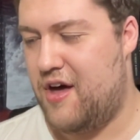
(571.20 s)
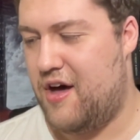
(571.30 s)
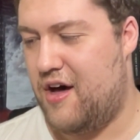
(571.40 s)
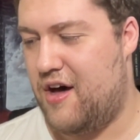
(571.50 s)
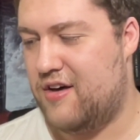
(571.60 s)

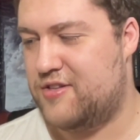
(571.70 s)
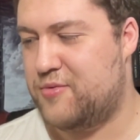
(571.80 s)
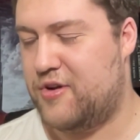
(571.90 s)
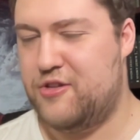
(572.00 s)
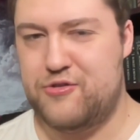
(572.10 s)
Uh, it's
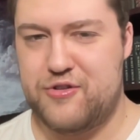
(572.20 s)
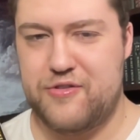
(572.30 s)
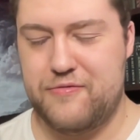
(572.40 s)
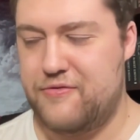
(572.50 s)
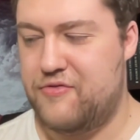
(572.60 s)
one you
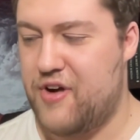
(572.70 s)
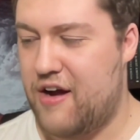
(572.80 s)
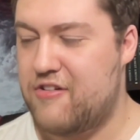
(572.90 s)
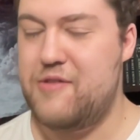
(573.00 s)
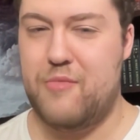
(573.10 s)
should
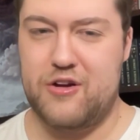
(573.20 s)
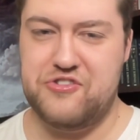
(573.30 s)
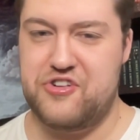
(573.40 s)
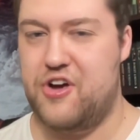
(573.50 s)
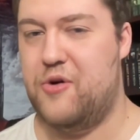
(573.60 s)
very
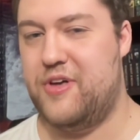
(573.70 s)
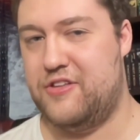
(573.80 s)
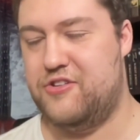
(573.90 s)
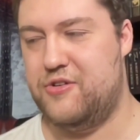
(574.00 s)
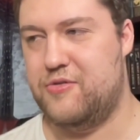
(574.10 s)
much go
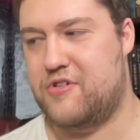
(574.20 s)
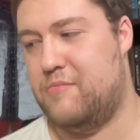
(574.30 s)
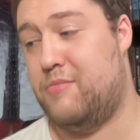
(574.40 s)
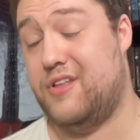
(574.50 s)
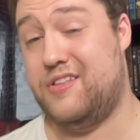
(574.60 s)
into
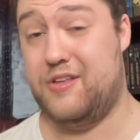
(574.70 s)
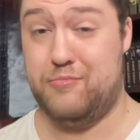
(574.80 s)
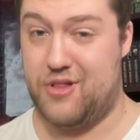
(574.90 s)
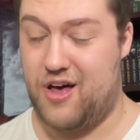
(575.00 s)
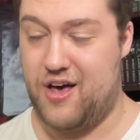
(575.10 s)
completely
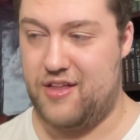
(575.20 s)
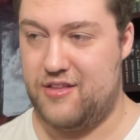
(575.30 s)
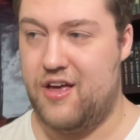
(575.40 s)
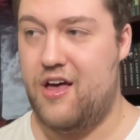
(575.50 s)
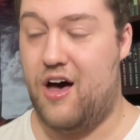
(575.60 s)
blind.
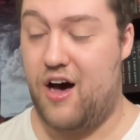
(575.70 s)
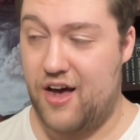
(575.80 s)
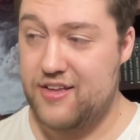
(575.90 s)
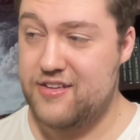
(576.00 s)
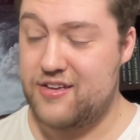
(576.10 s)

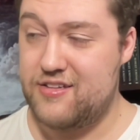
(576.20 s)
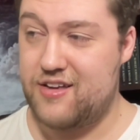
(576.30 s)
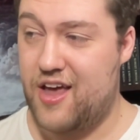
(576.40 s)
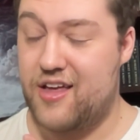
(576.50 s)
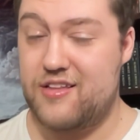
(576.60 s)
I
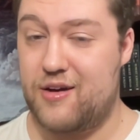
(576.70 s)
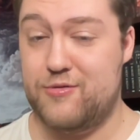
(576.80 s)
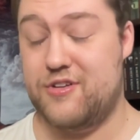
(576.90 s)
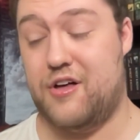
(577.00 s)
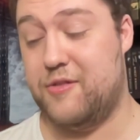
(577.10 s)
did, and I
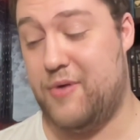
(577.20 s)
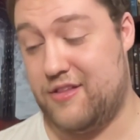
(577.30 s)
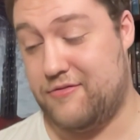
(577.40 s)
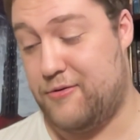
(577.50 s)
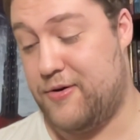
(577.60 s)
was all the
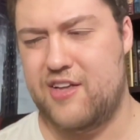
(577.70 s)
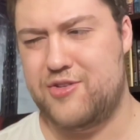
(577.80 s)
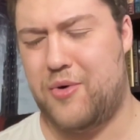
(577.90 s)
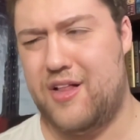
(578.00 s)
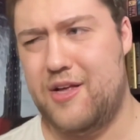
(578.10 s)
better for it.
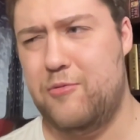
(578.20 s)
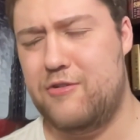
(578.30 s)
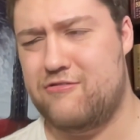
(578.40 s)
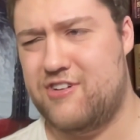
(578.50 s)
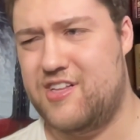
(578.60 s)
So all I
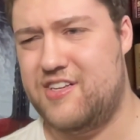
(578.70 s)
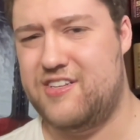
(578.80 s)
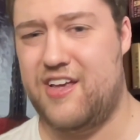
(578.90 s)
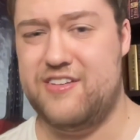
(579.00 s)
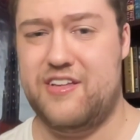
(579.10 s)
will really
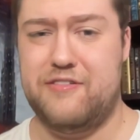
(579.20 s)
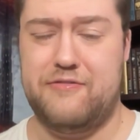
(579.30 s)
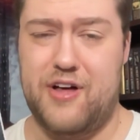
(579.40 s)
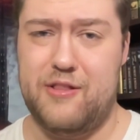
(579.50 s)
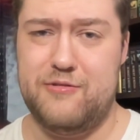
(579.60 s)
say is that it
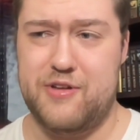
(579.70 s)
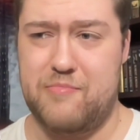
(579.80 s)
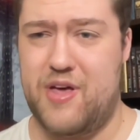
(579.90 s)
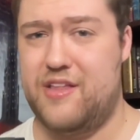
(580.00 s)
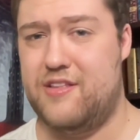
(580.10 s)
follows a
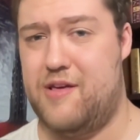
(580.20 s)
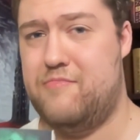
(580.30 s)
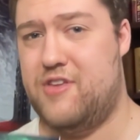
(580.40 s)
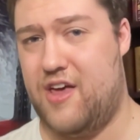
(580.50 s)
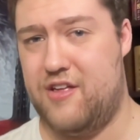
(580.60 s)
man
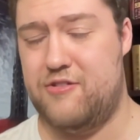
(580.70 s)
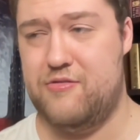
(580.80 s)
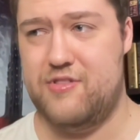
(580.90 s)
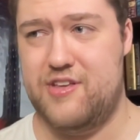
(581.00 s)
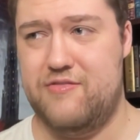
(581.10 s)
named Ted
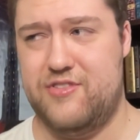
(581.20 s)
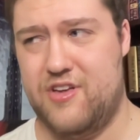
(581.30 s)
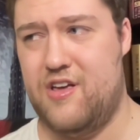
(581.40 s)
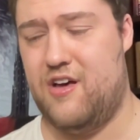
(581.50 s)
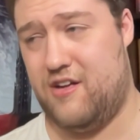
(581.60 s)
who lives
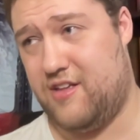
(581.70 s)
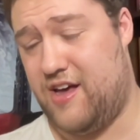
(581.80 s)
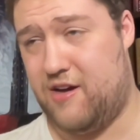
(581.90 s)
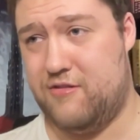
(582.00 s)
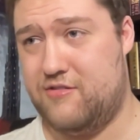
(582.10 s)
on a
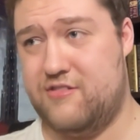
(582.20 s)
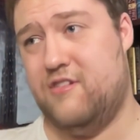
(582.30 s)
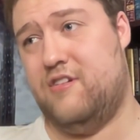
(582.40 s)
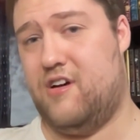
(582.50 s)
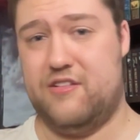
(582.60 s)
house
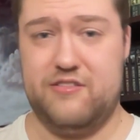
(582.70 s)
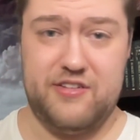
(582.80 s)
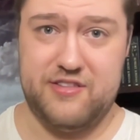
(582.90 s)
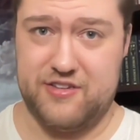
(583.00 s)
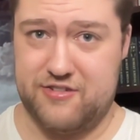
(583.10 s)
on
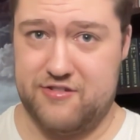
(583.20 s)
Needless